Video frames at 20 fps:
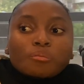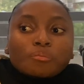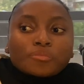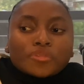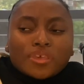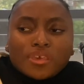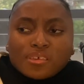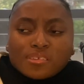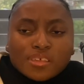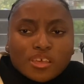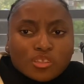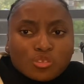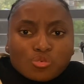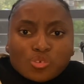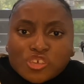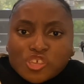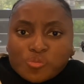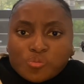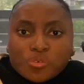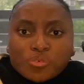Yes, I do
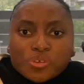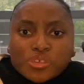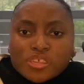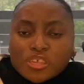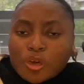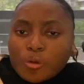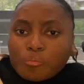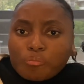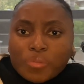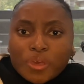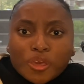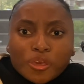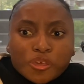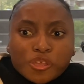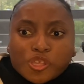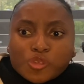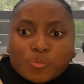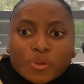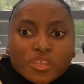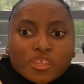experience some
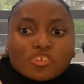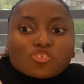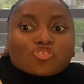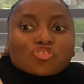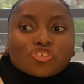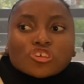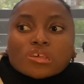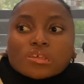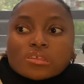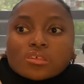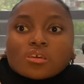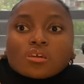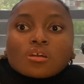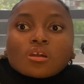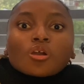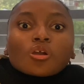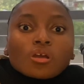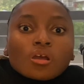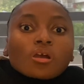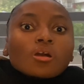pains, but it's just
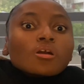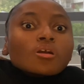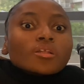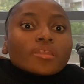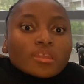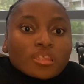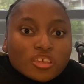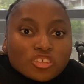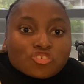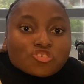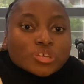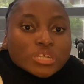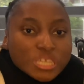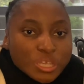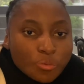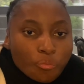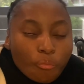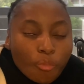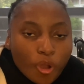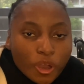
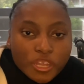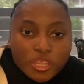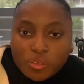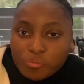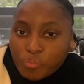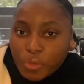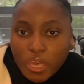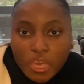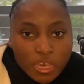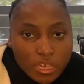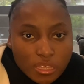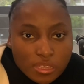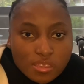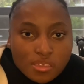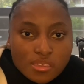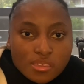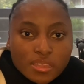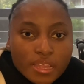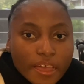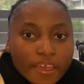literally body
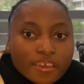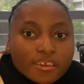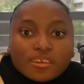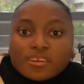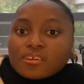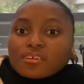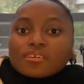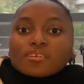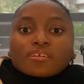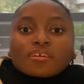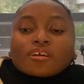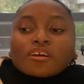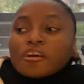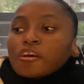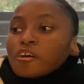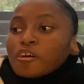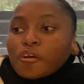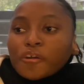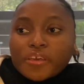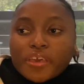pains. Like,
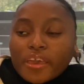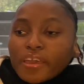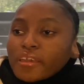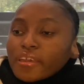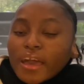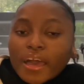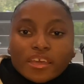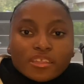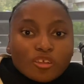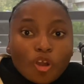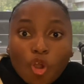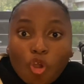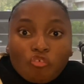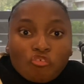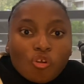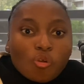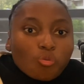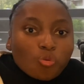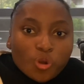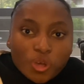okay, I
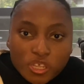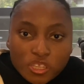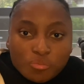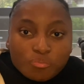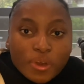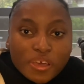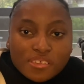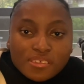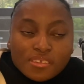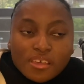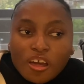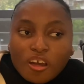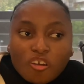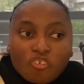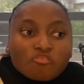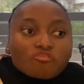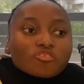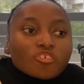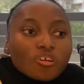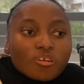overworked
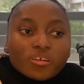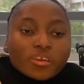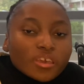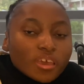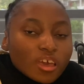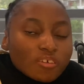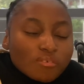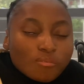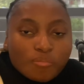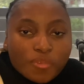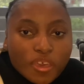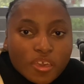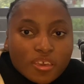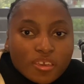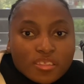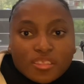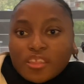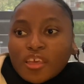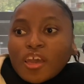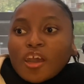myself, okay, I have
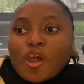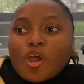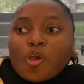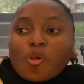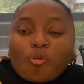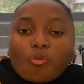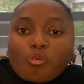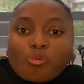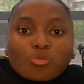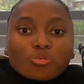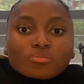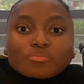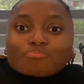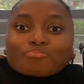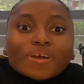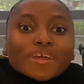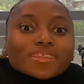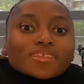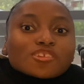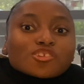pain.
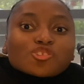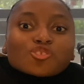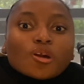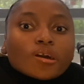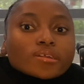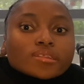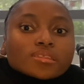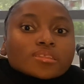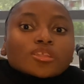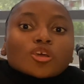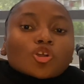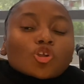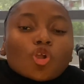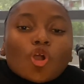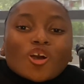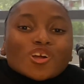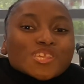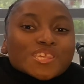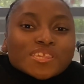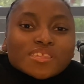But it's not
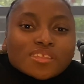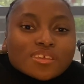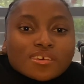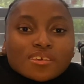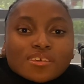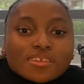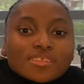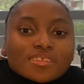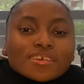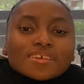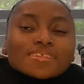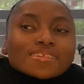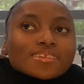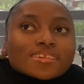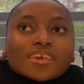constant.